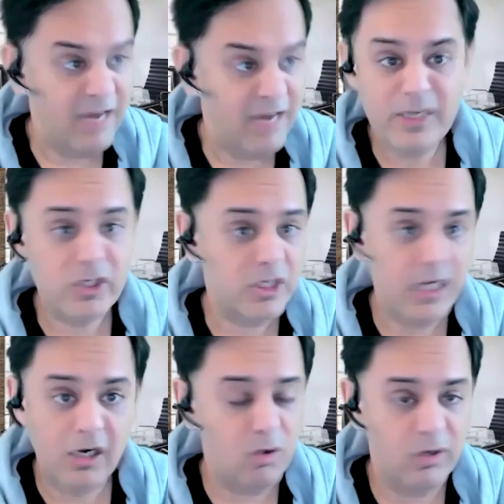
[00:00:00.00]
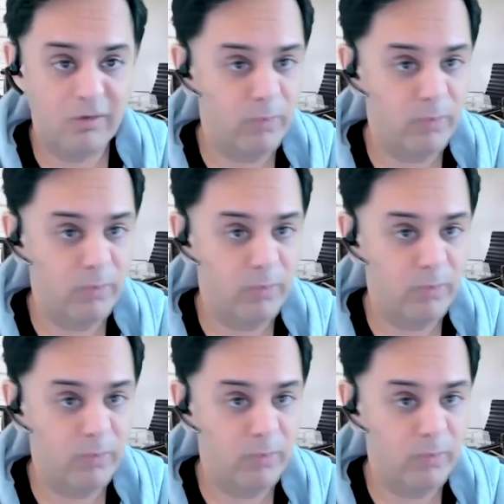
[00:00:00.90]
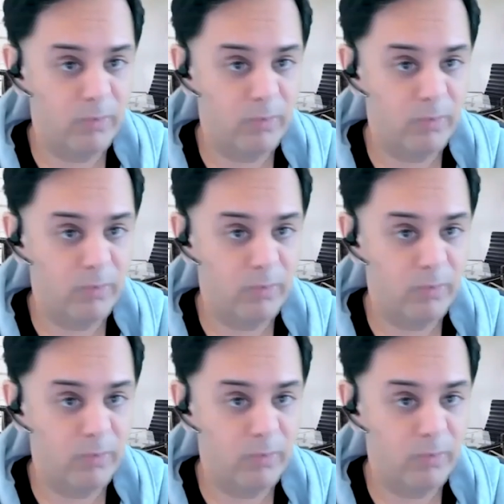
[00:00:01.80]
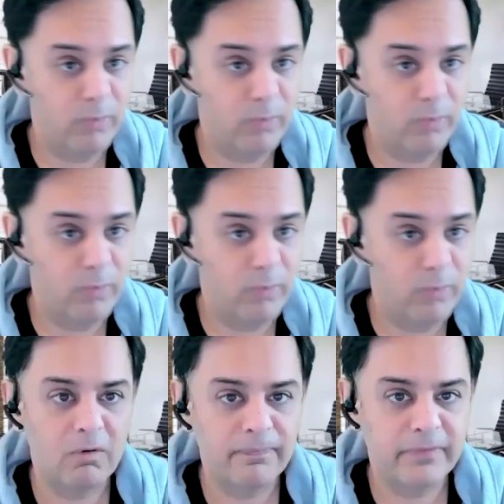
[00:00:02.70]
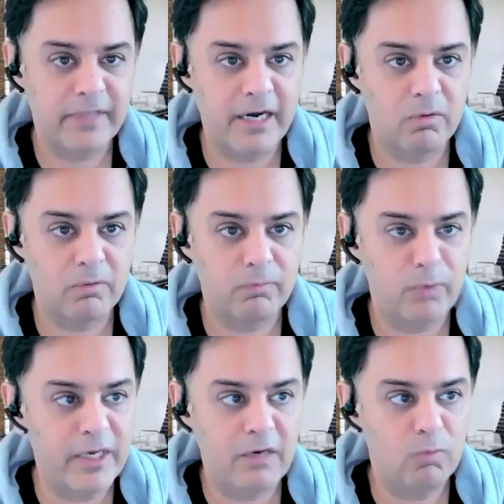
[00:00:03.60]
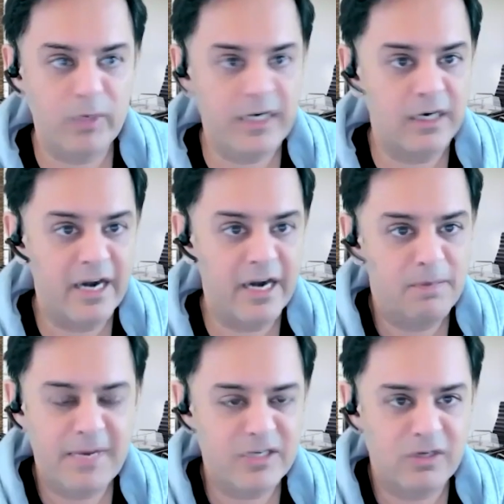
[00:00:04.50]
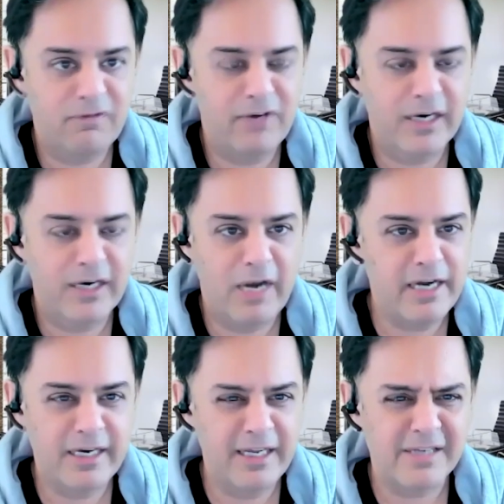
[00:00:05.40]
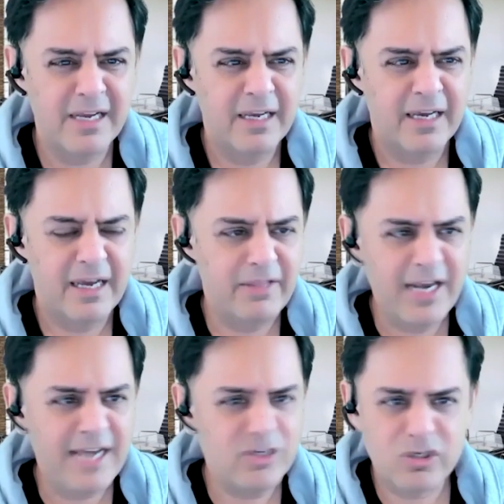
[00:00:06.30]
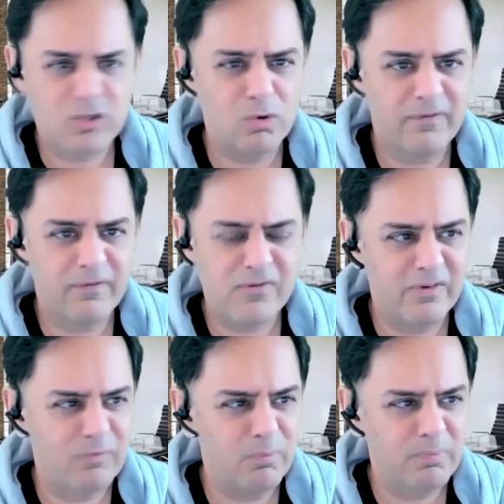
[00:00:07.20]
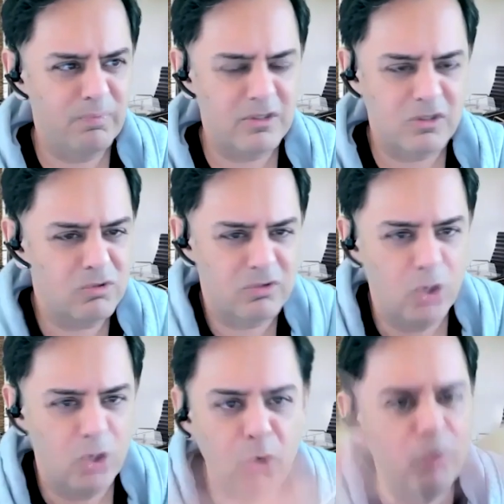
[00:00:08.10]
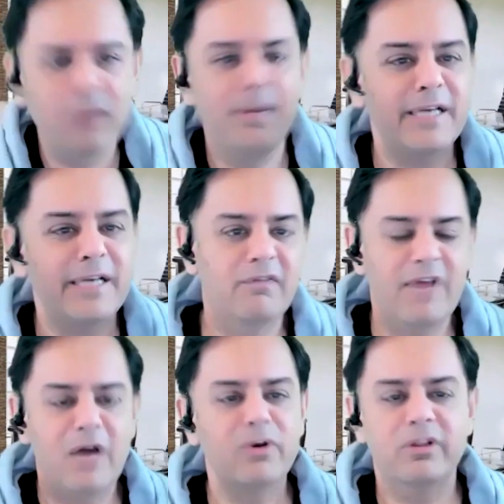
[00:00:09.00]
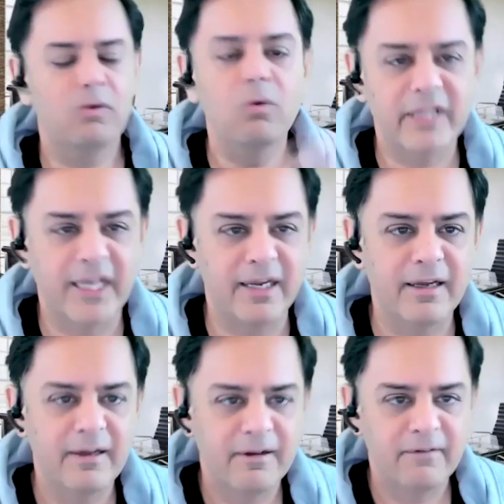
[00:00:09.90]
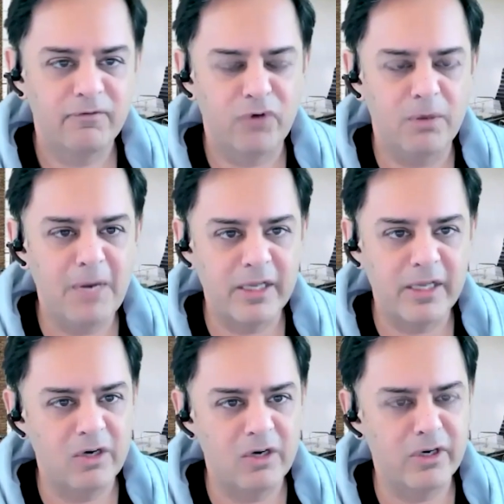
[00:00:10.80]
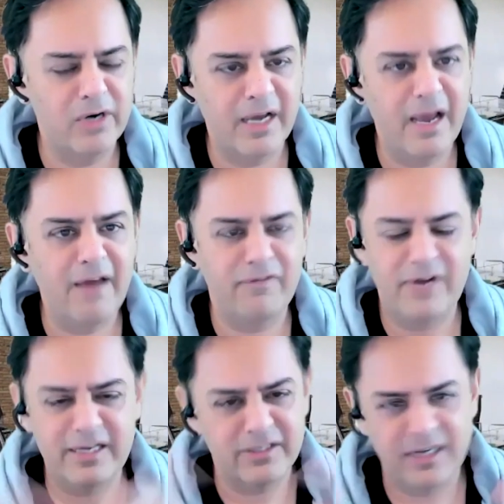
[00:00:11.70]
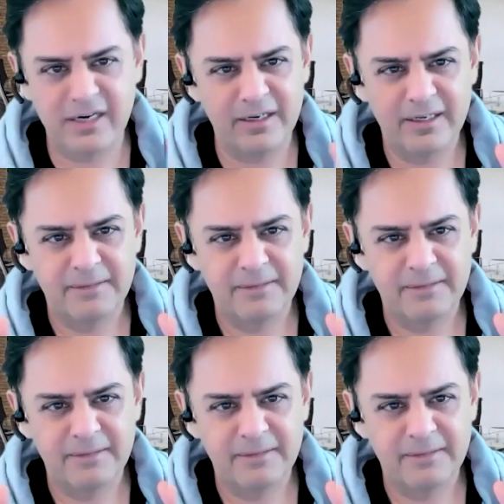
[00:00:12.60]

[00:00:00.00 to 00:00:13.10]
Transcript: and we still couldn't at 0.1 more there we we didn't get into best and final any deal and then i just sort of tuned myself out of the whole thing for about a year year and a half and i said